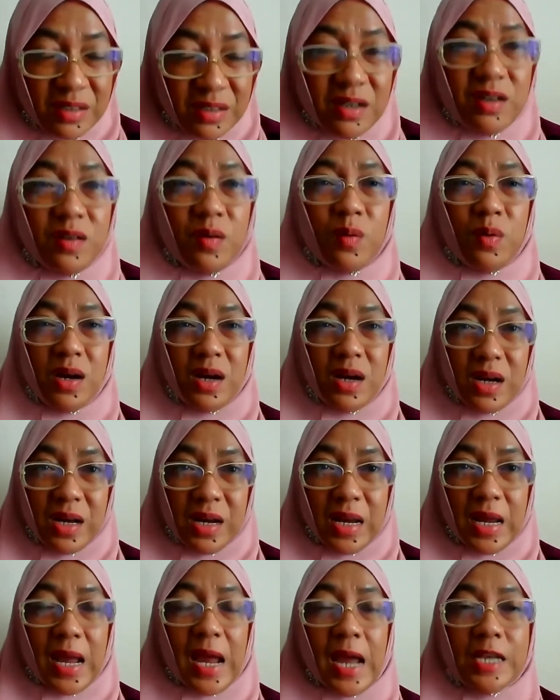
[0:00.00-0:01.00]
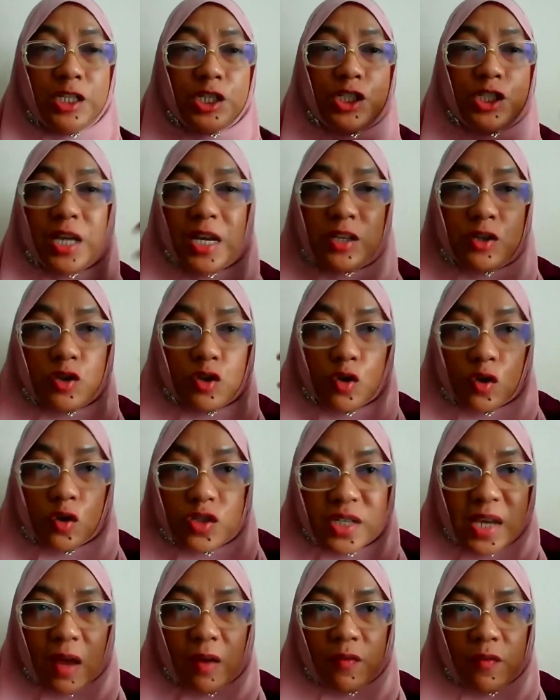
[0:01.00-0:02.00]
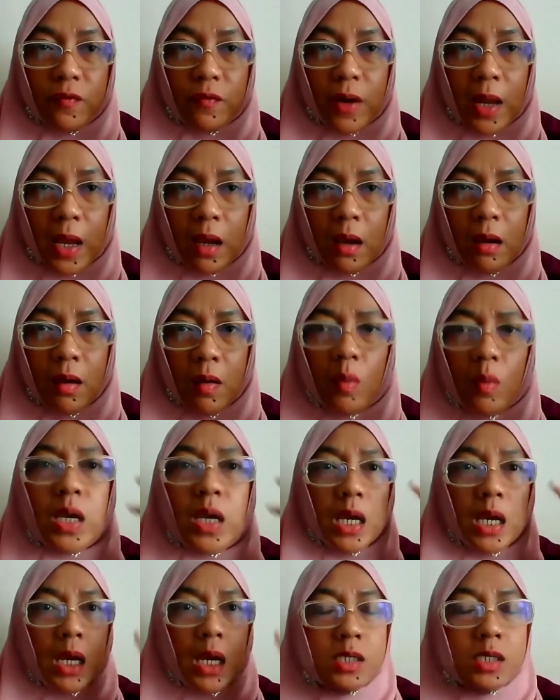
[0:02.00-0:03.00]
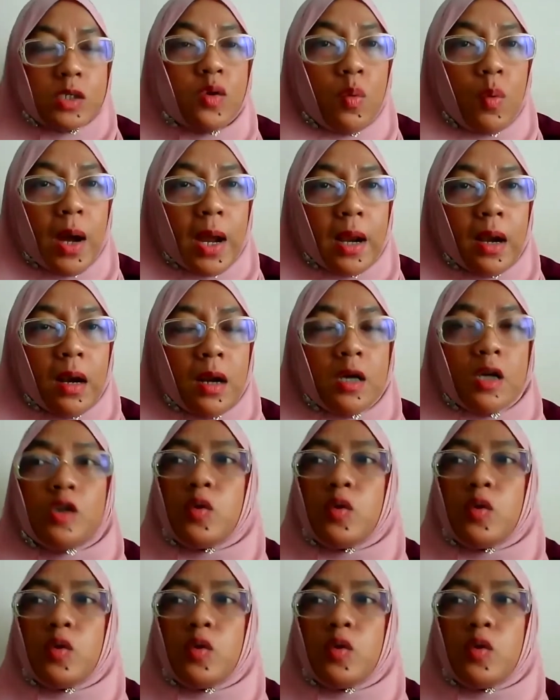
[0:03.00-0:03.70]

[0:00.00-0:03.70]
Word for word: you know, agitate yourself. Like, okay, so what?